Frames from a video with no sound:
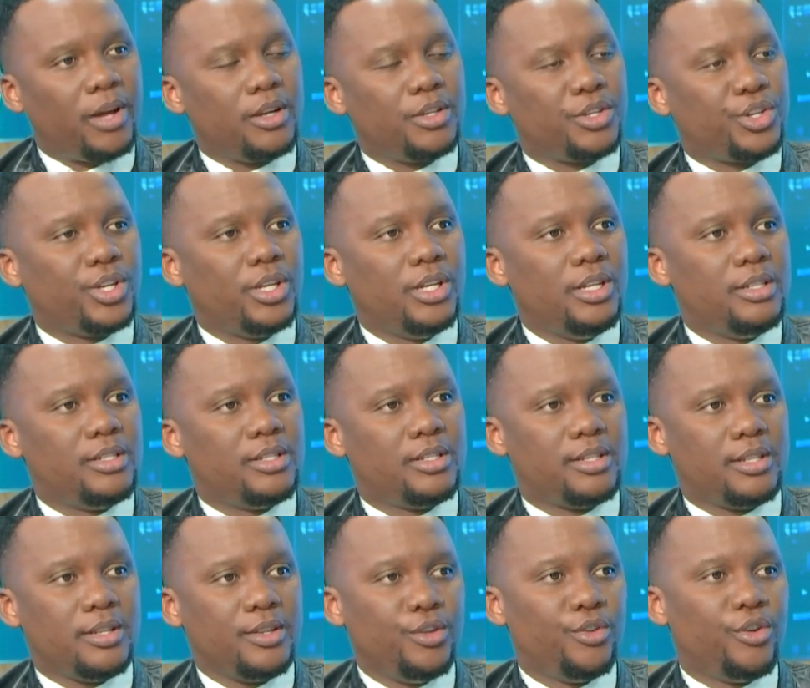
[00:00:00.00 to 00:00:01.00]
it,
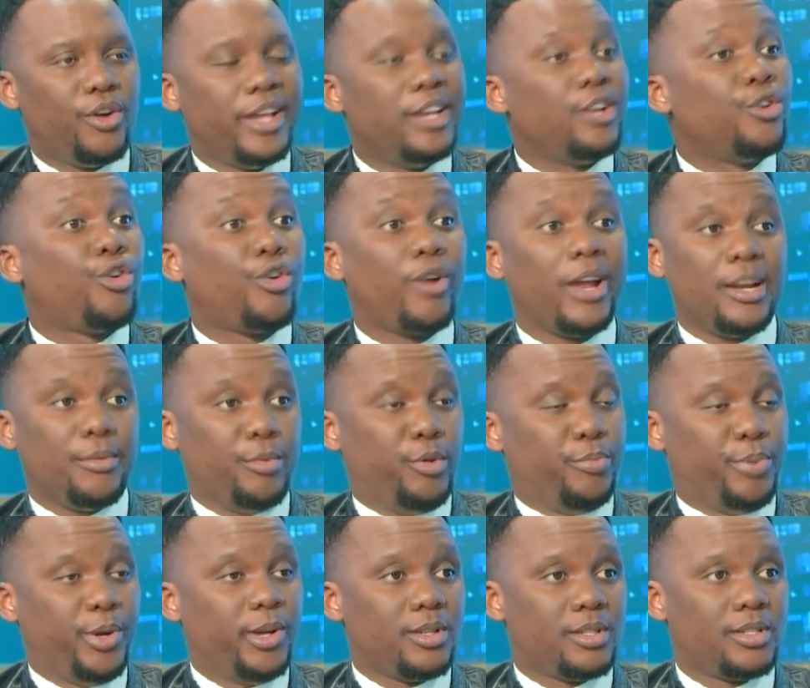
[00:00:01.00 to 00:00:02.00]
she's, an incredible
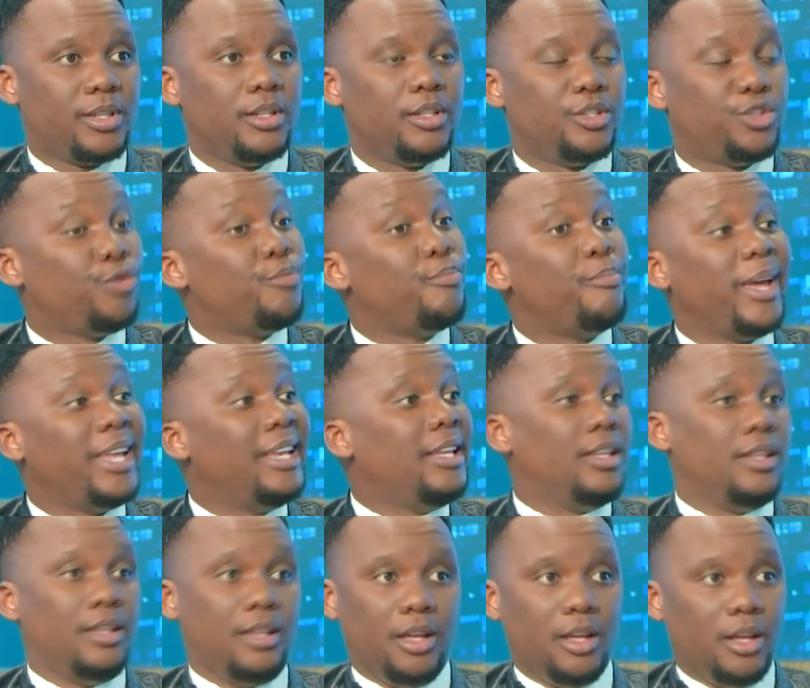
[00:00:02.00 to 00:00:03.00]
person to
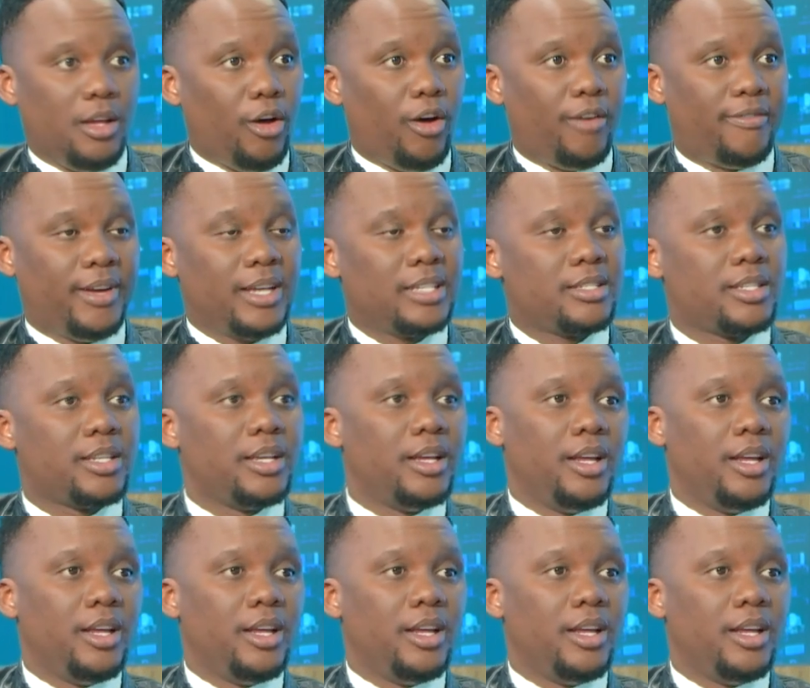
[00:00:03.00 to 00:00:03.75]
many of us,